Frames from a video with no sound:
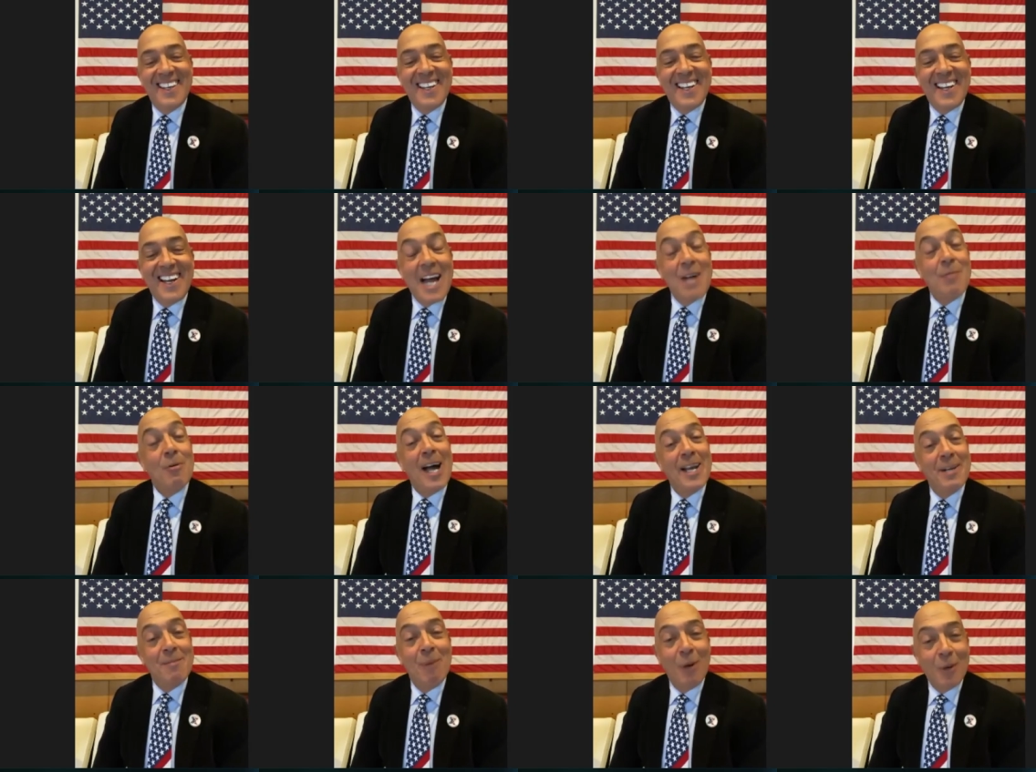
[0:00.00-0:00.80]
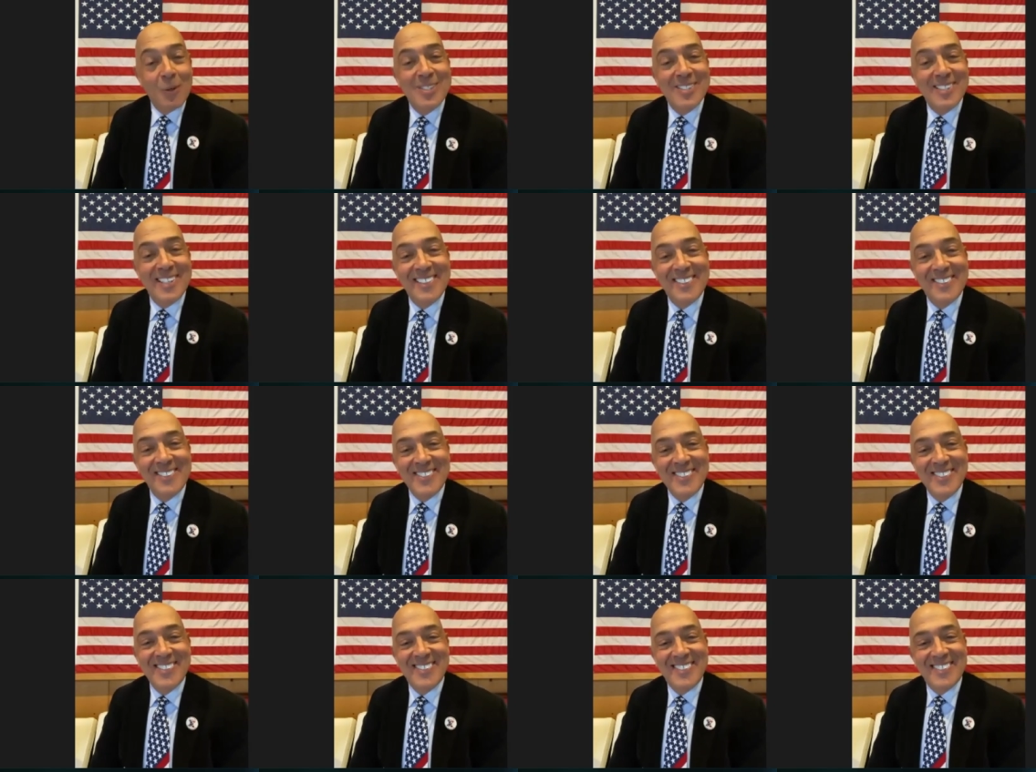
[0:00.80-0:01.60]
I ride
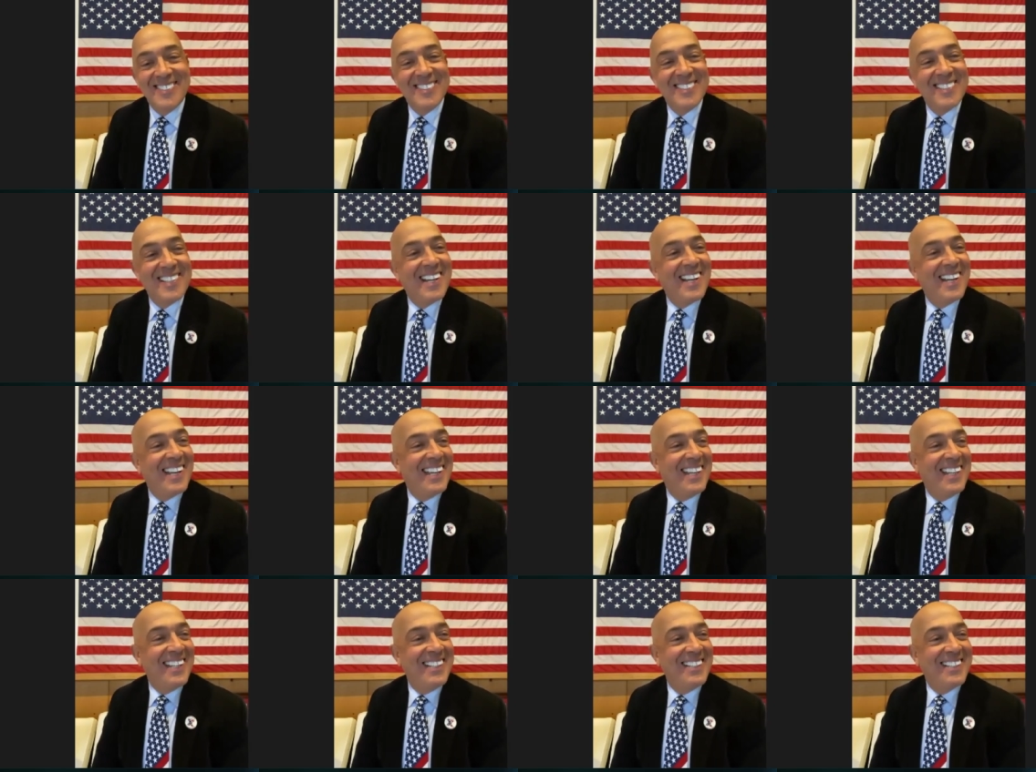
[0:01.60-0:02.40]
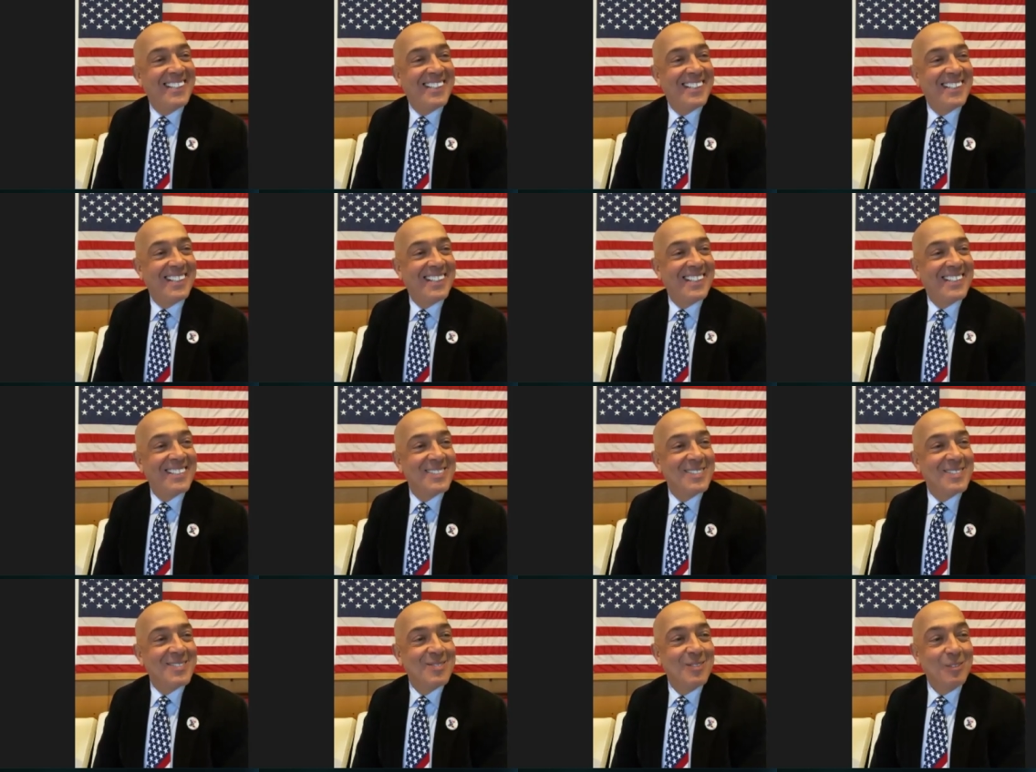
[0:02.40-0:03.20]
motorcycles. Ooh. I
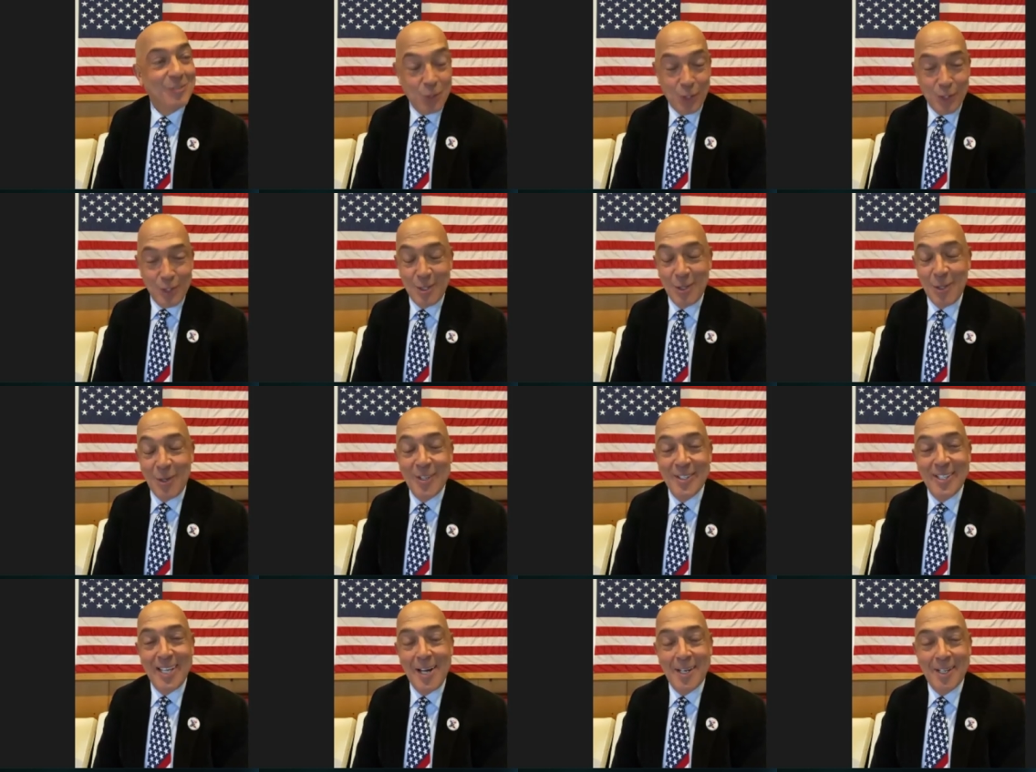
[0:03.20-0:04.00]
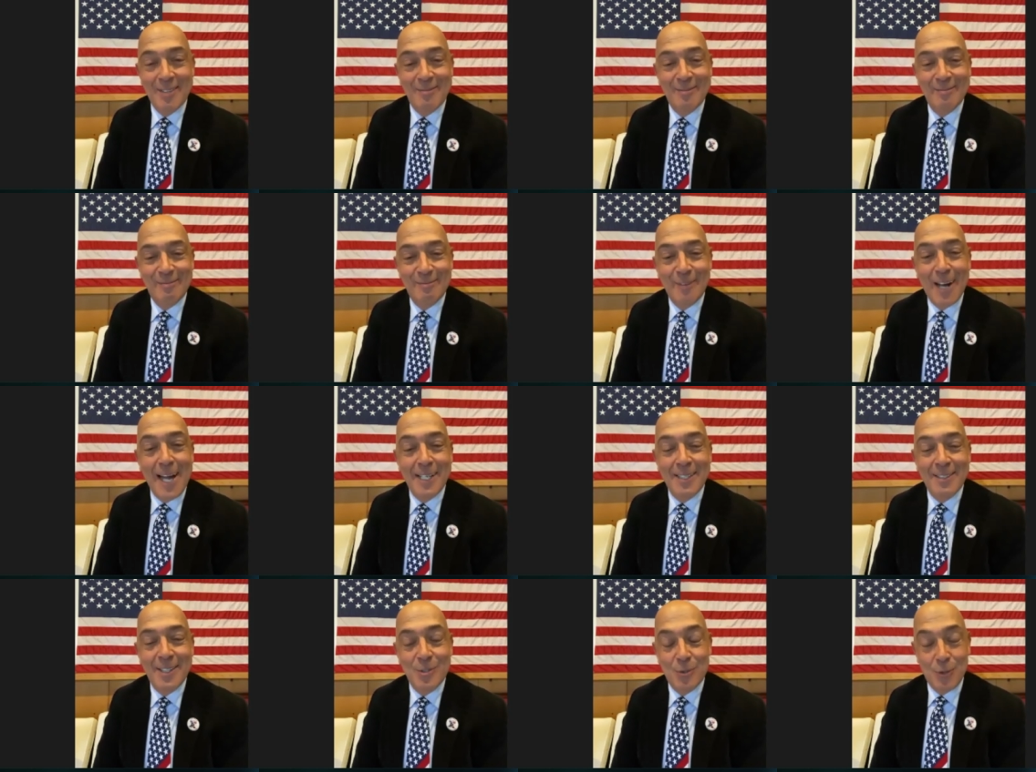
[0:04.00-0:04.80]
just learned how to
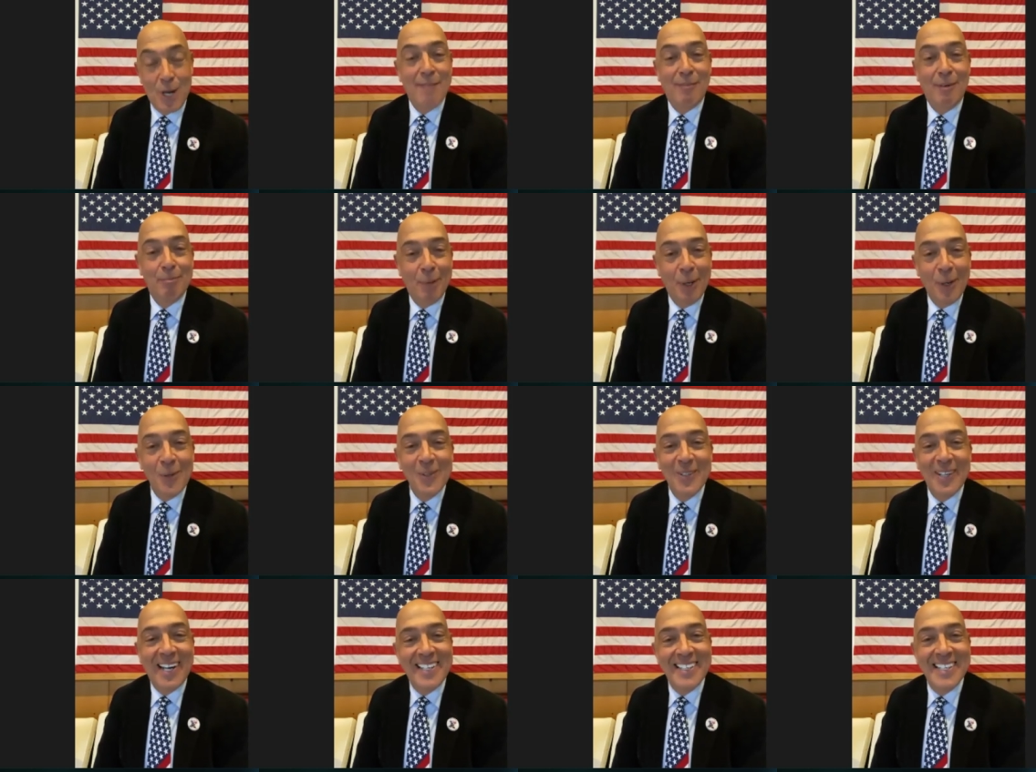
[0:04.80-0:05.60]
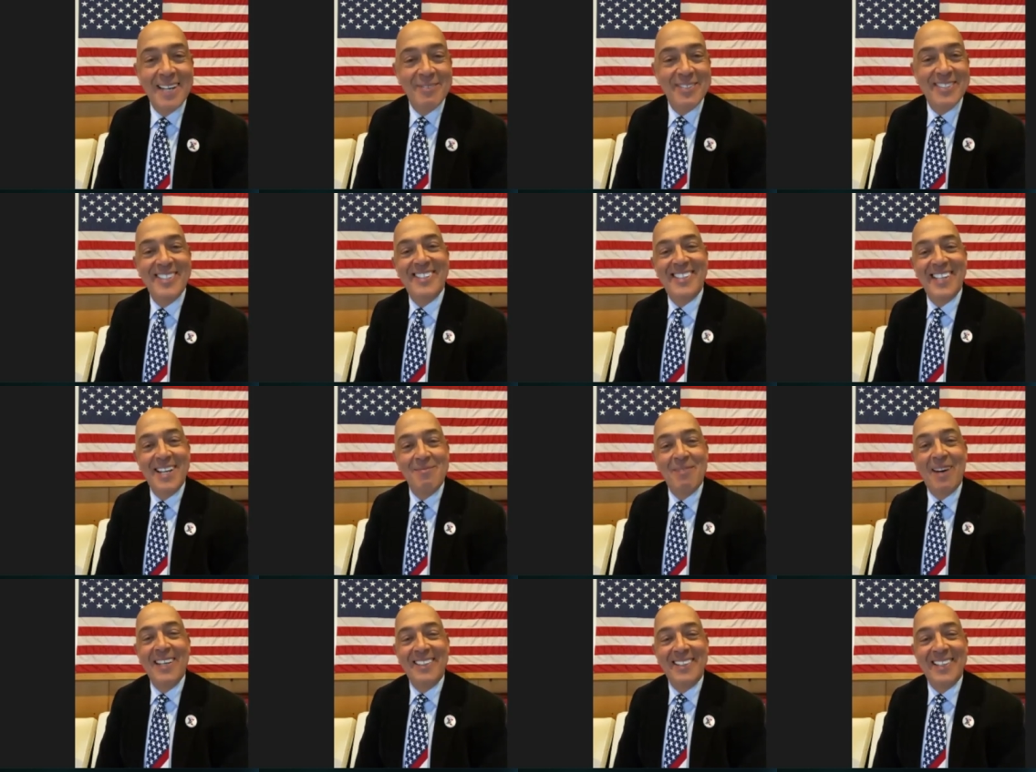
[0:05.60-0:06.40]
ride, uh, drive a boat. I never did that in
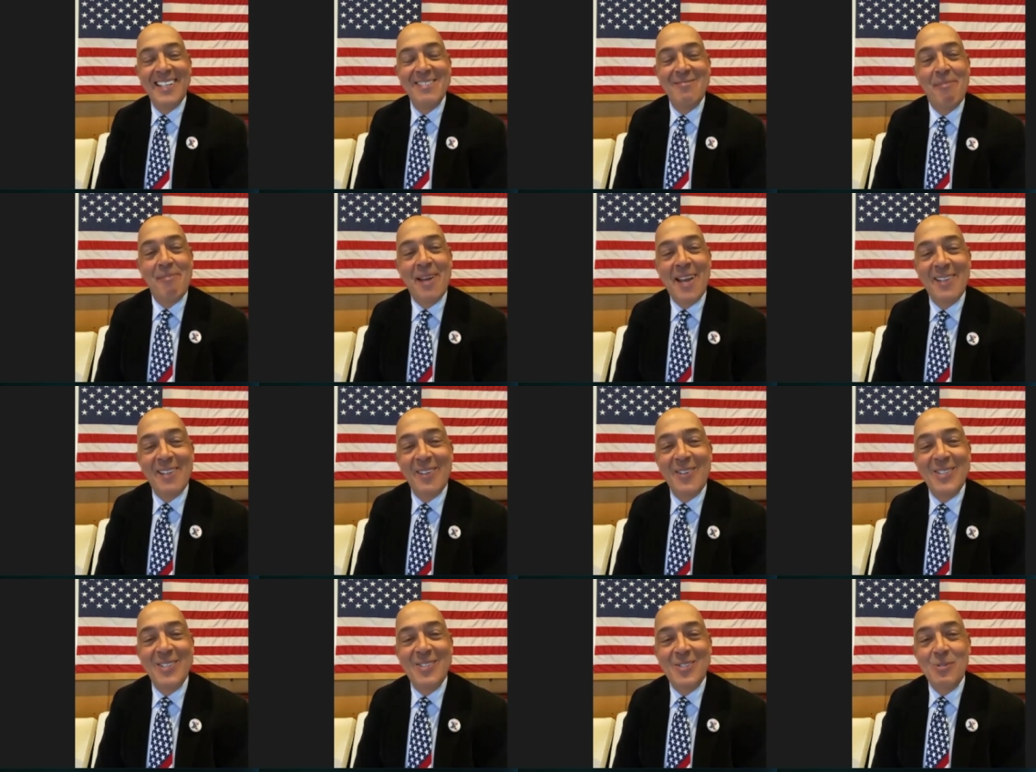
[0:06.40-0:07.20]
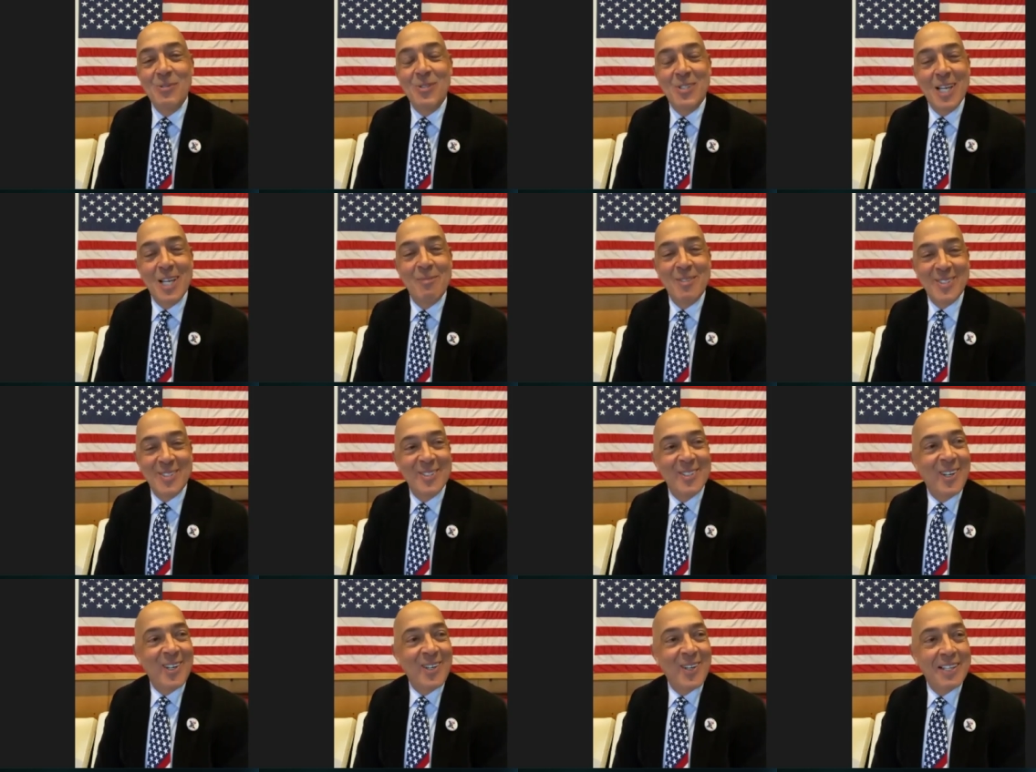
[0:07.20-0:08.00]
my life, but I learned two summers
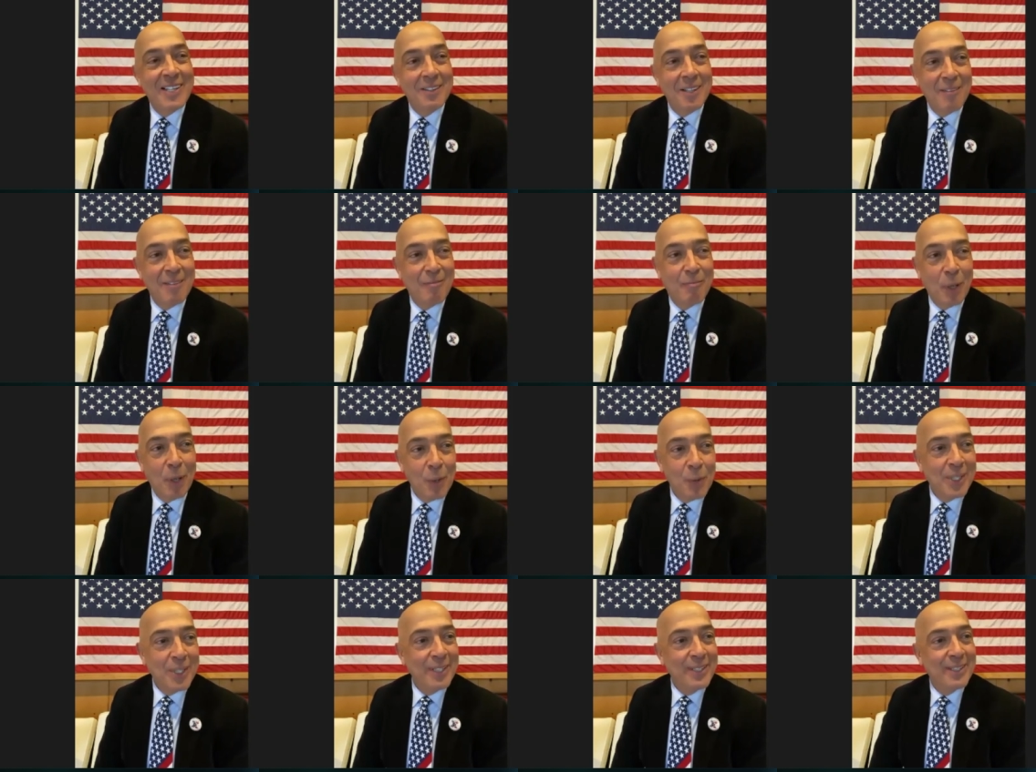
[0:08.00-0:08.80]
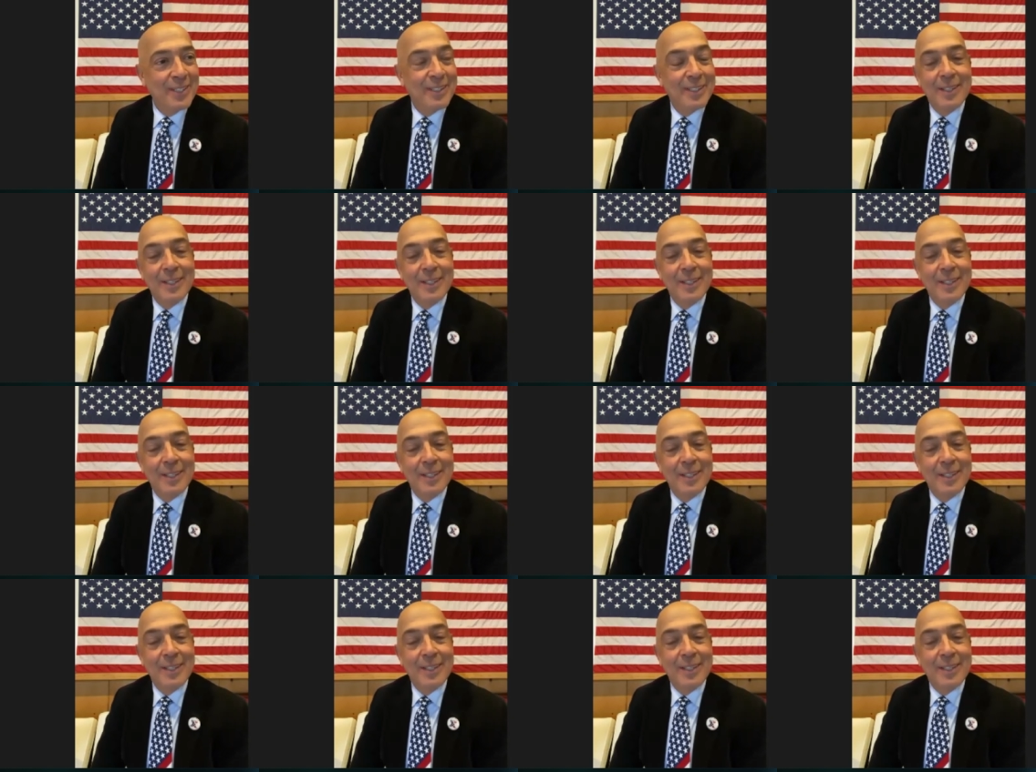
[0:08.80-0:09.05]
ago. I love boating.